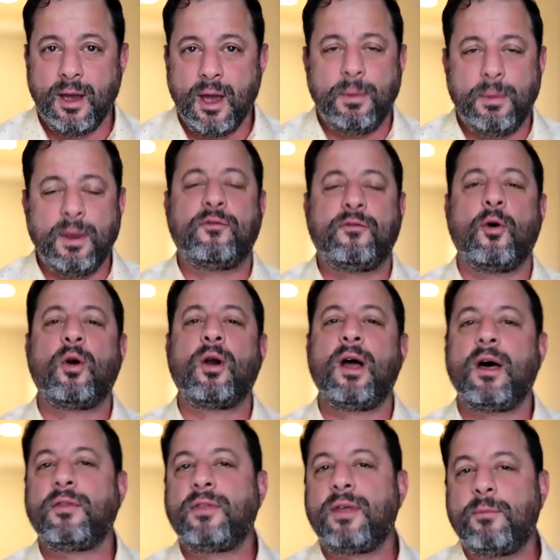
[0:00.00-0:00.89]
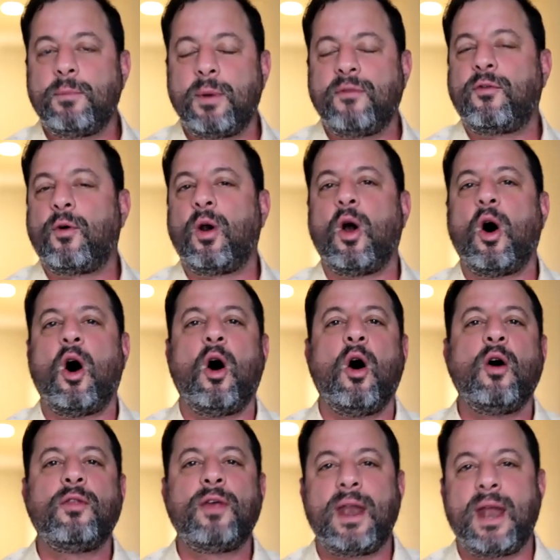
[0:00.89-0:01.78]
Before
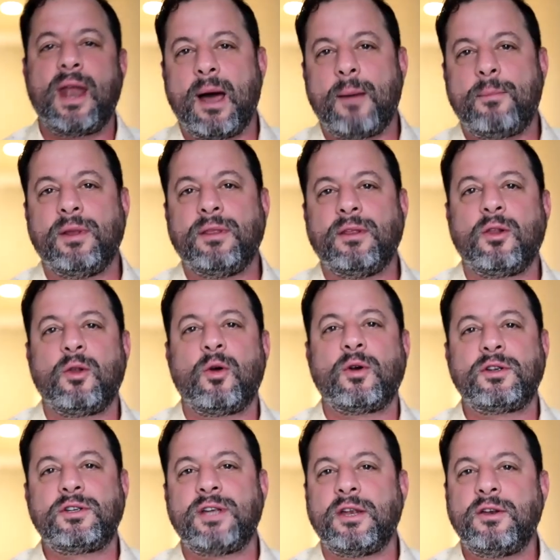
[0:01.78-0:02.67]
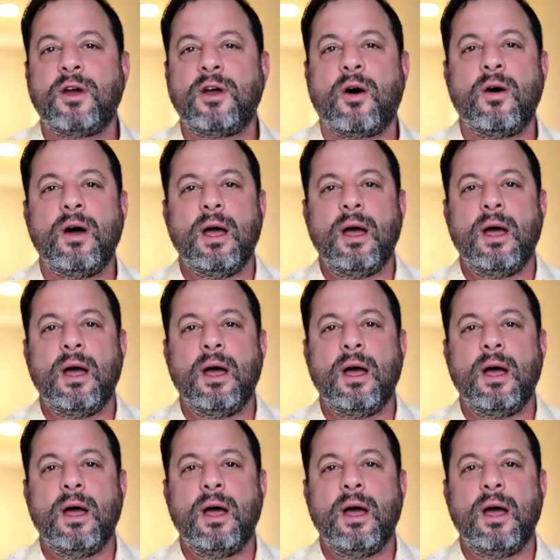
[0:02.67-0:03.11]
all that happened, the Lord said, no,